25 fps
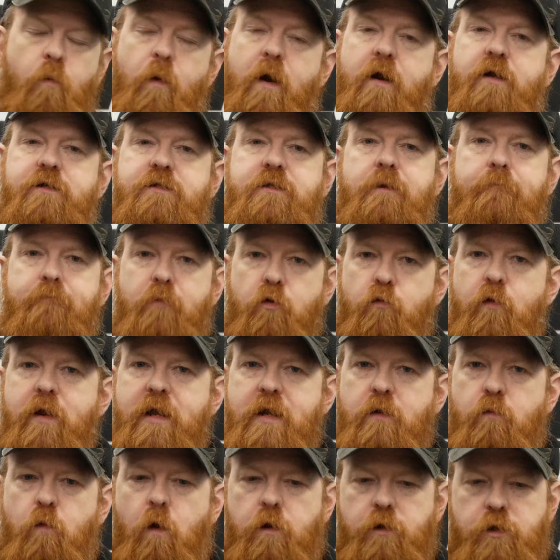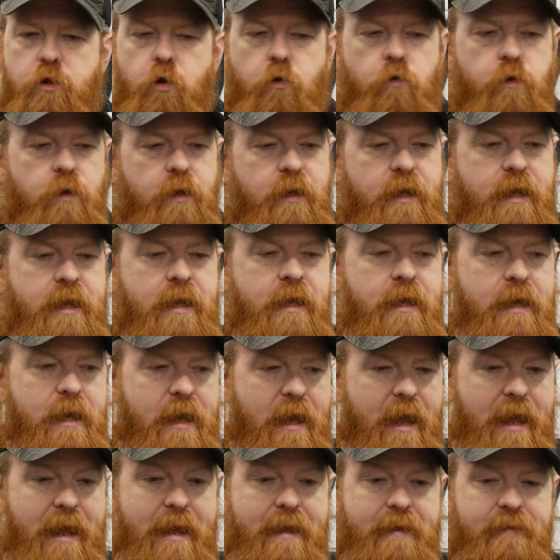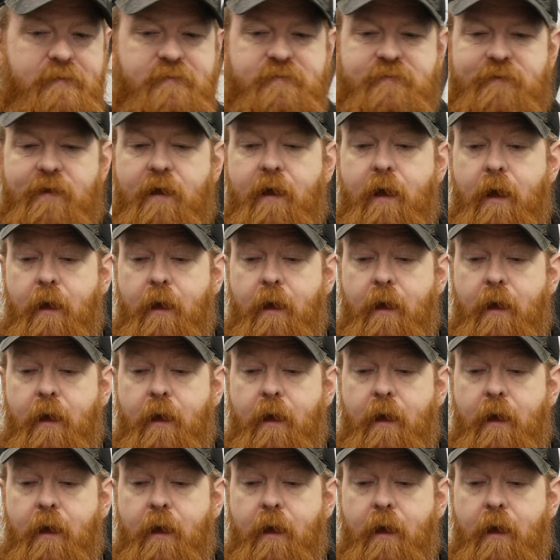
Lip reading: whereas the Marine one currently is